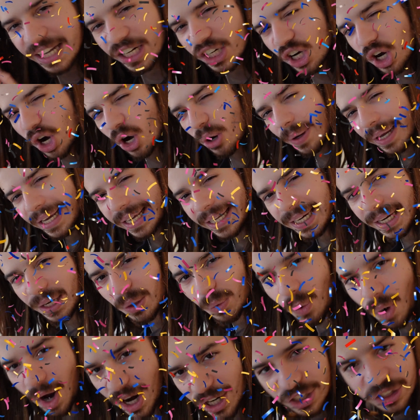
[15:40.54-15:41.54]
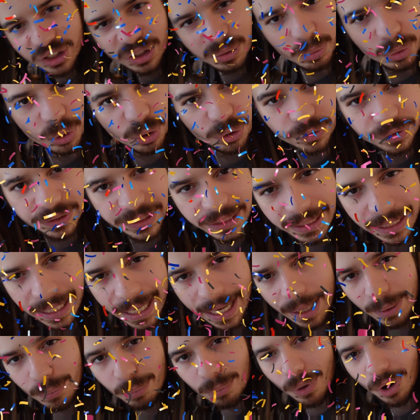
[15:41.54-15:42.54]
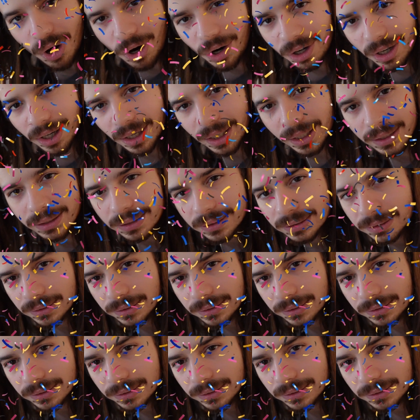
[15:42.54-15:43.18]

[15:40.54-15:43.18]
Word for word: get to go in and watch the movie, and Mara